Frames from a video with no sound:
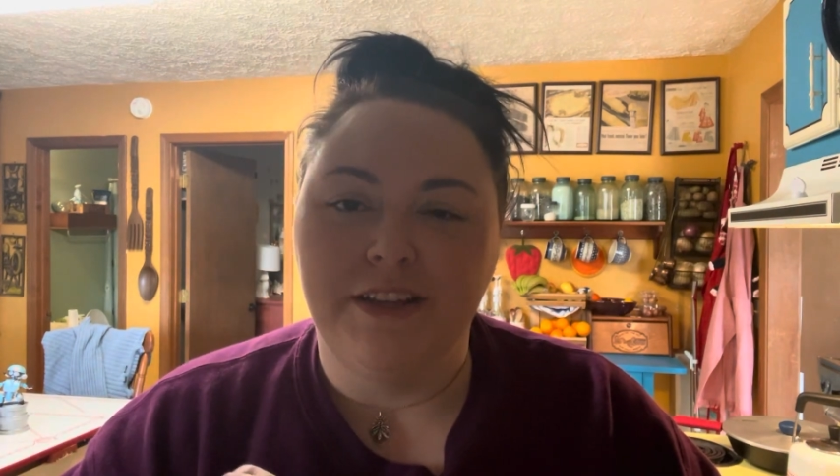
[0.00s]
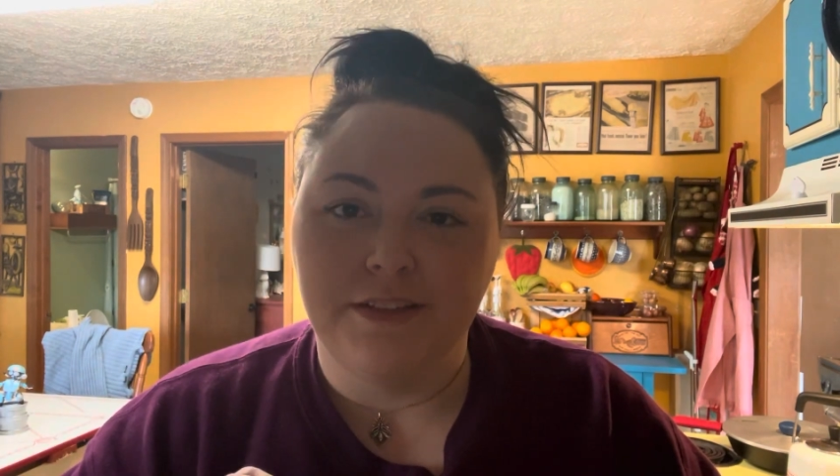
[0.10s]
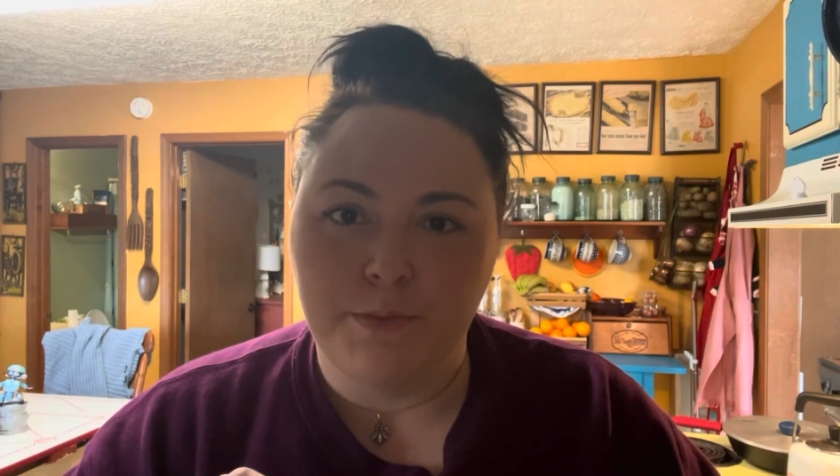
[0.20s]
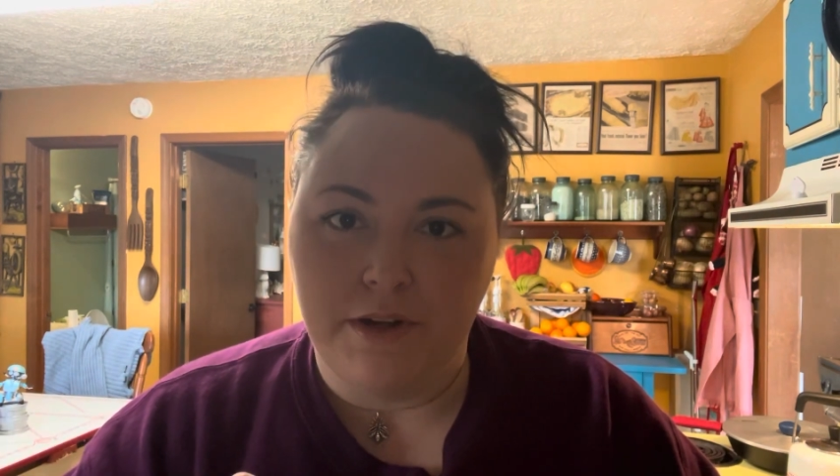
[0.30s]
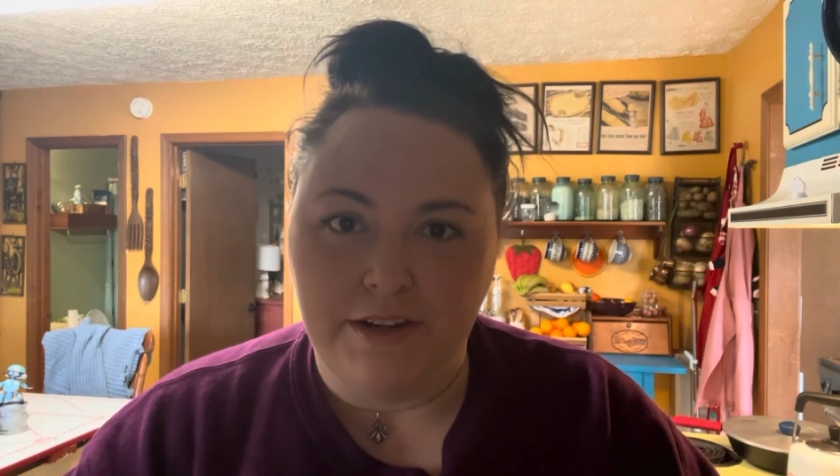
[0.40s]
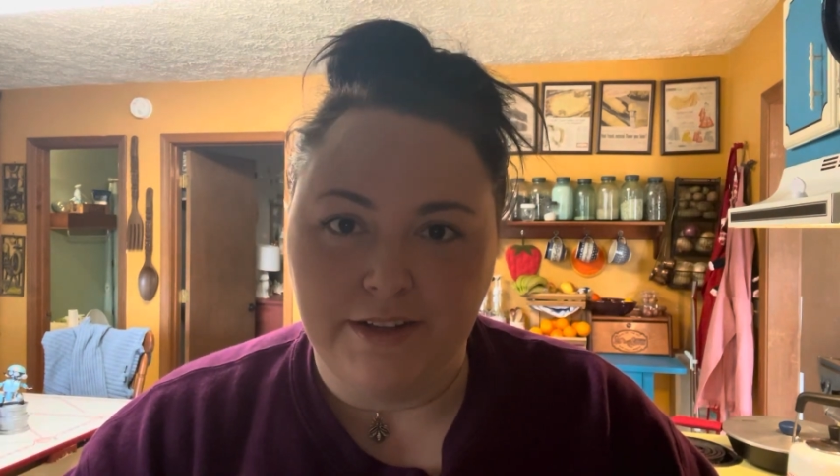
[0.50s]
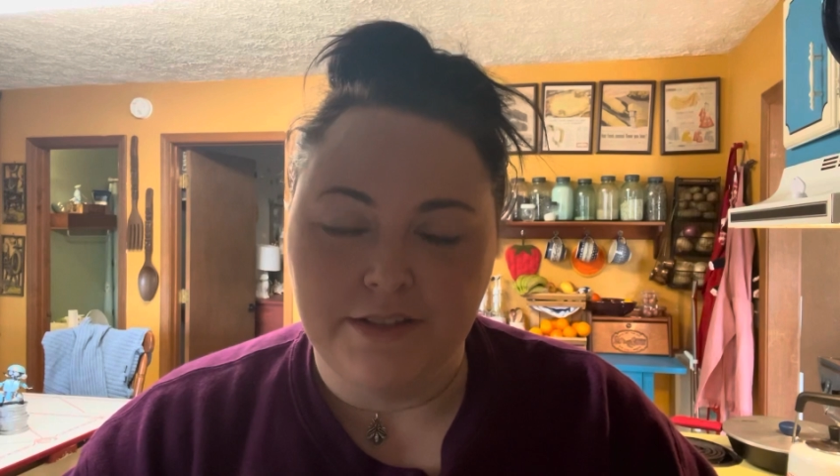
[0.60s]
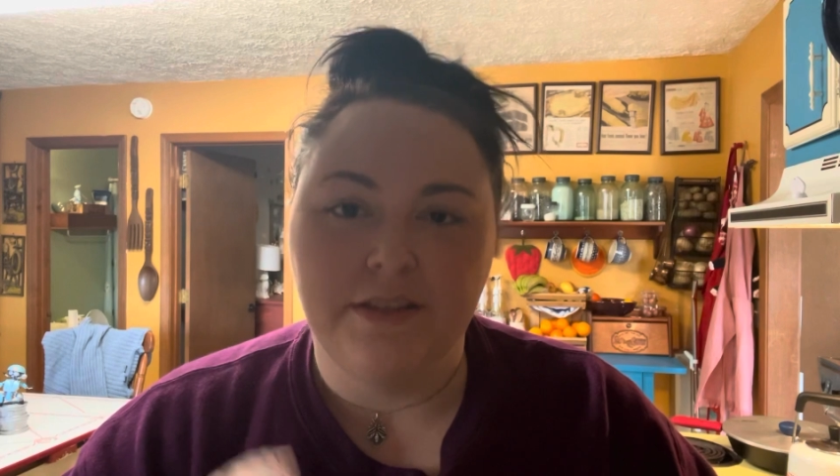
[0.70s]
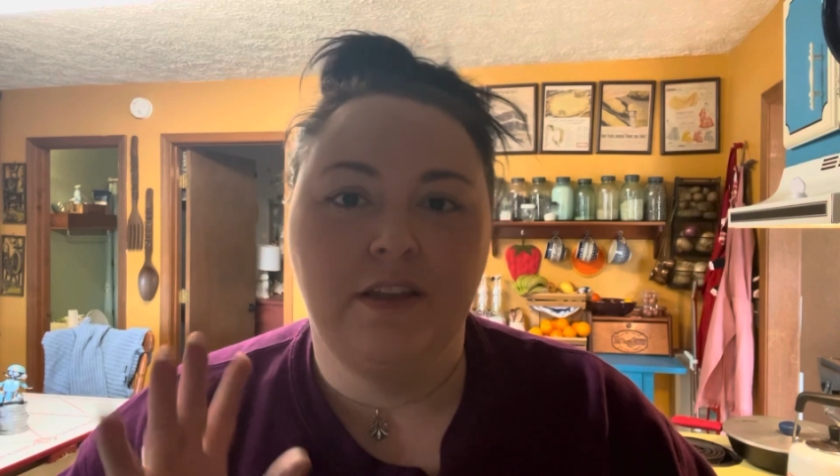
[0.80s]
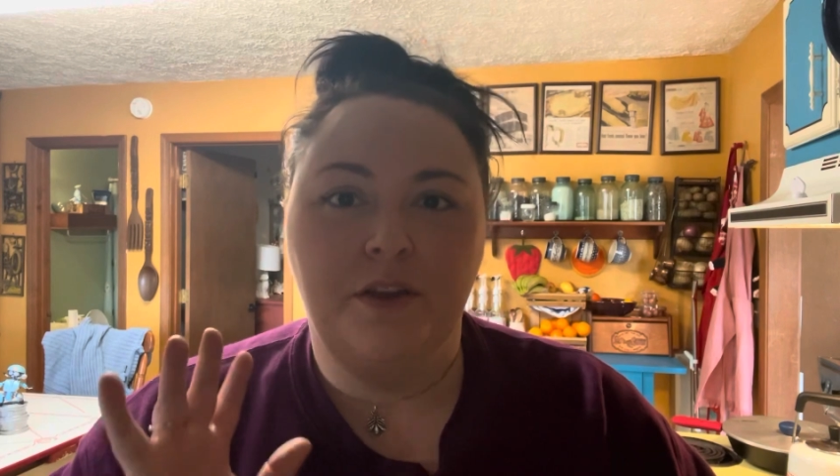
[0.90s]

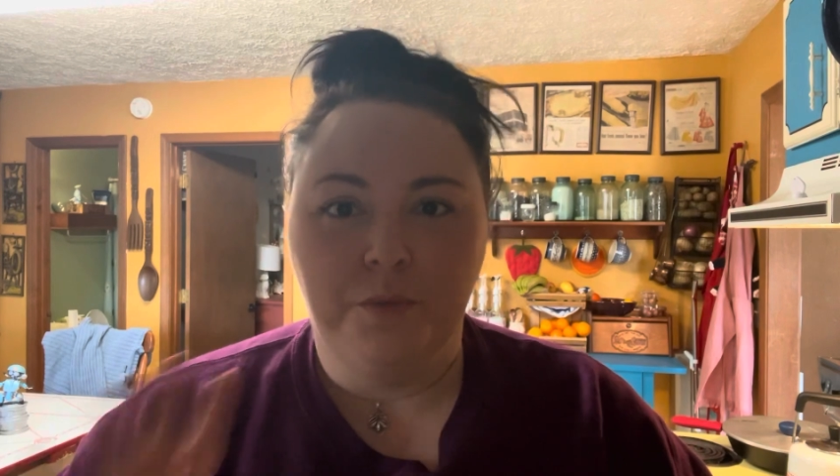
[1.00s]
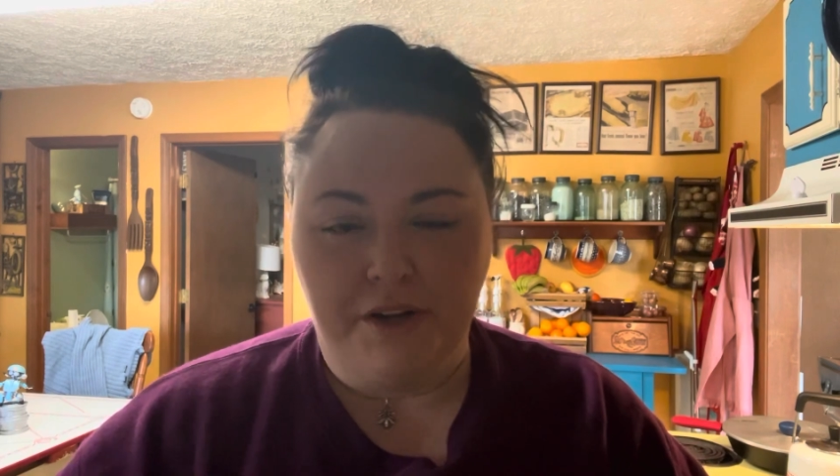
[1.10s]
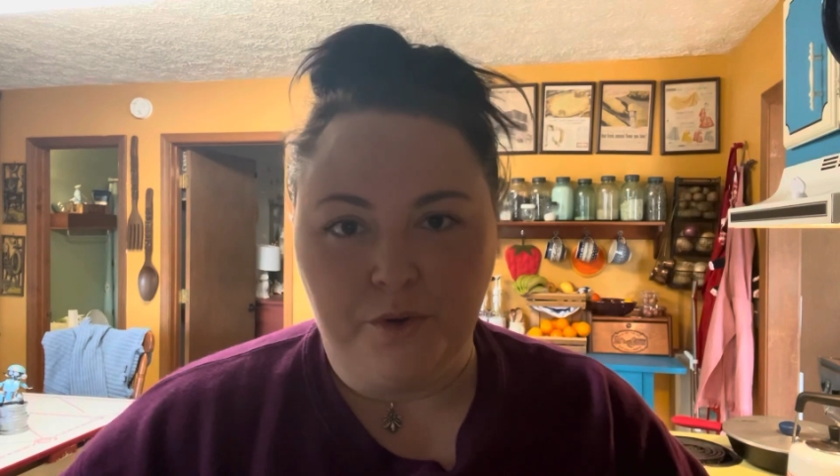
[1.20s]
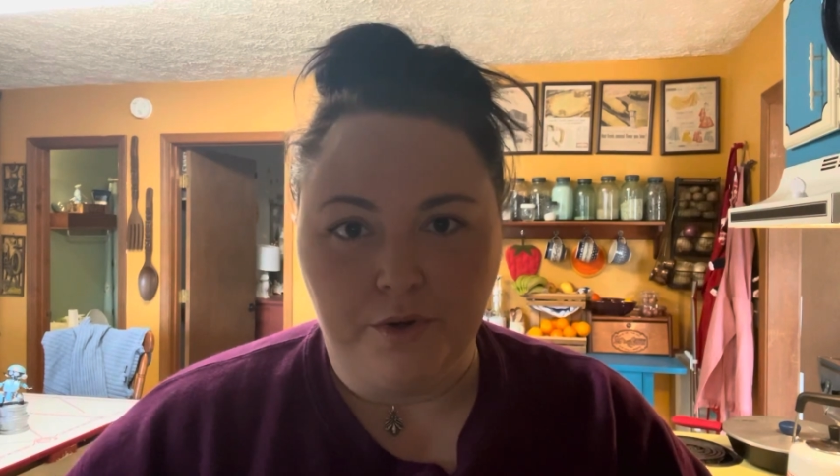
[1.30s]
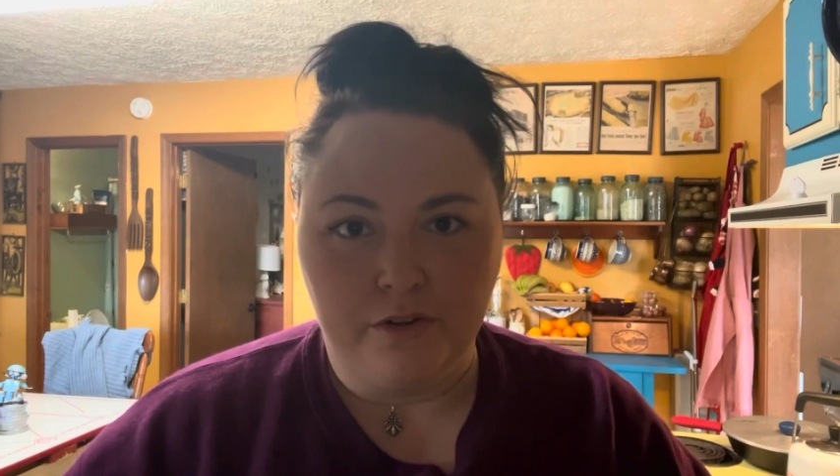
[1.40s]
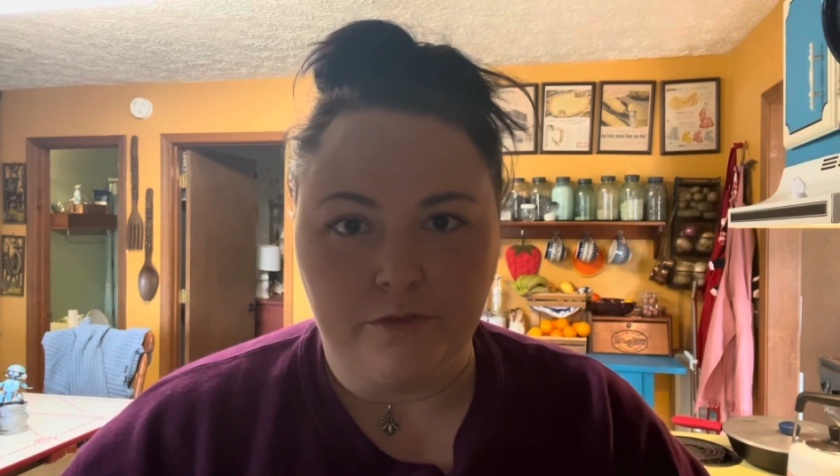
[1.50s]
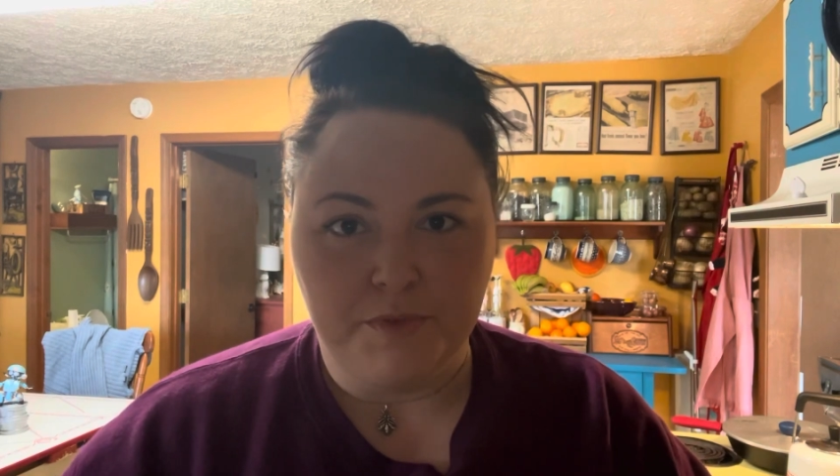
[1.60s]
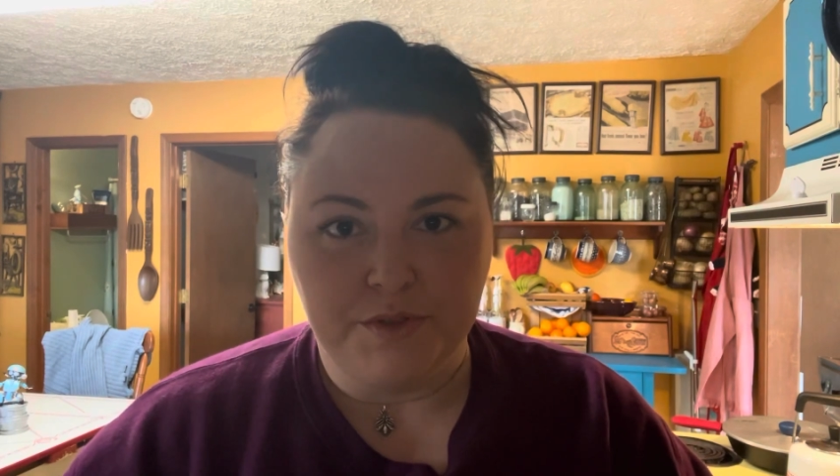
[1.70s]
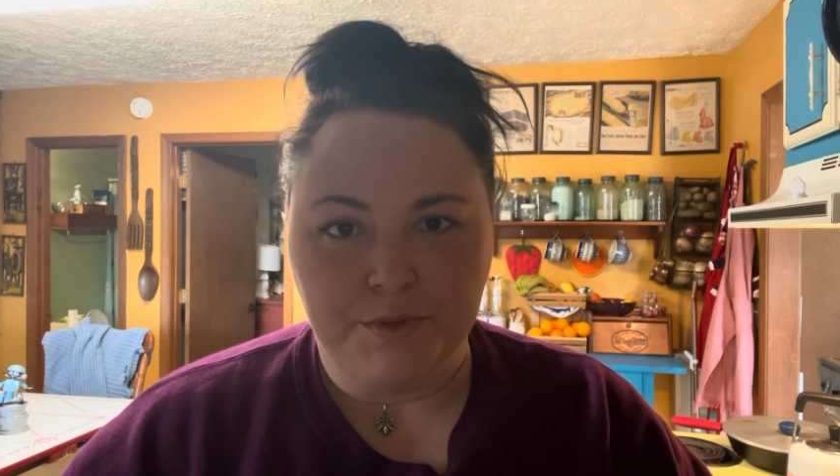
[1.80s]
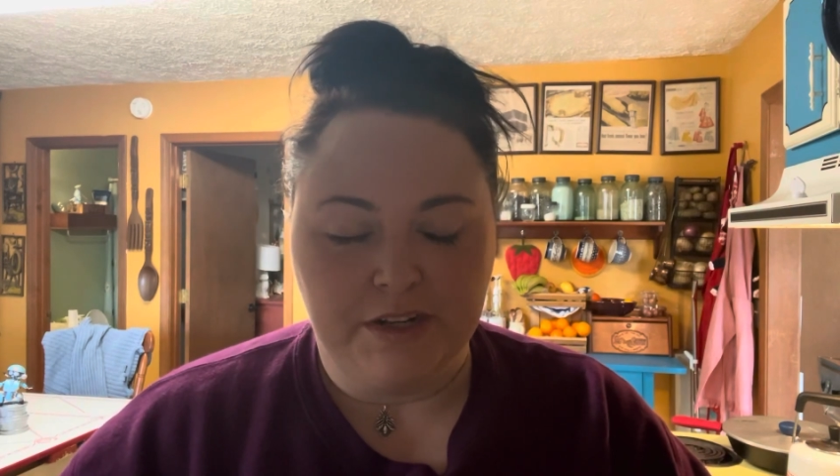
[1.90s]
experience when I order from
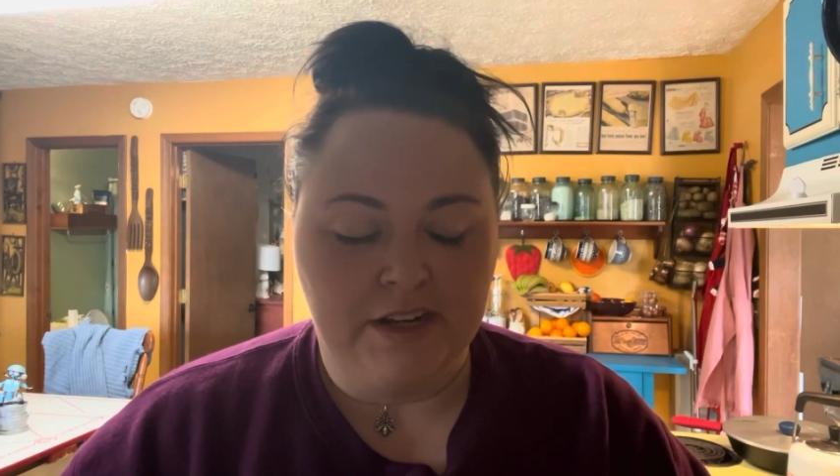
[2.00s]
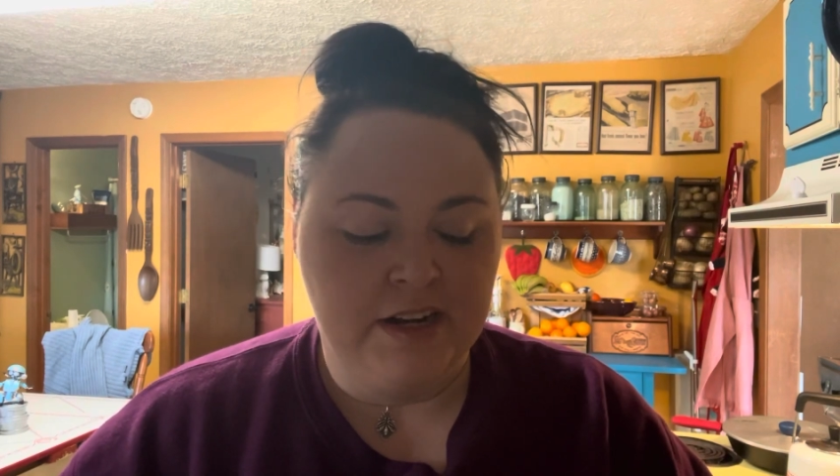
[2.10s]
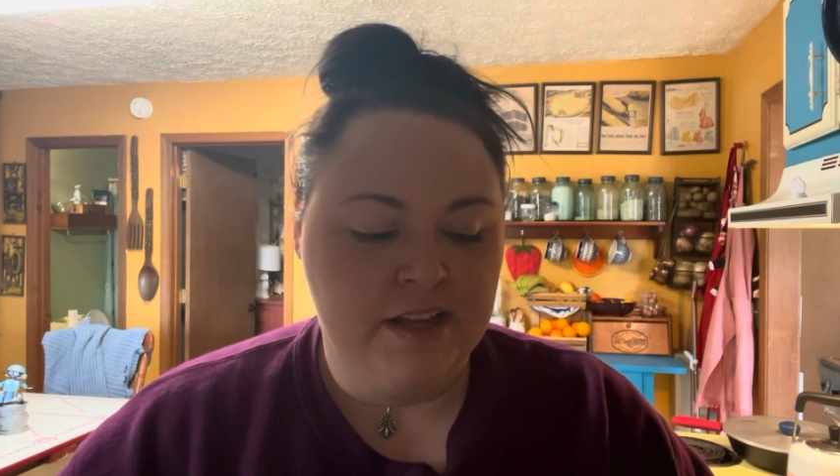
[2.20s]
Azure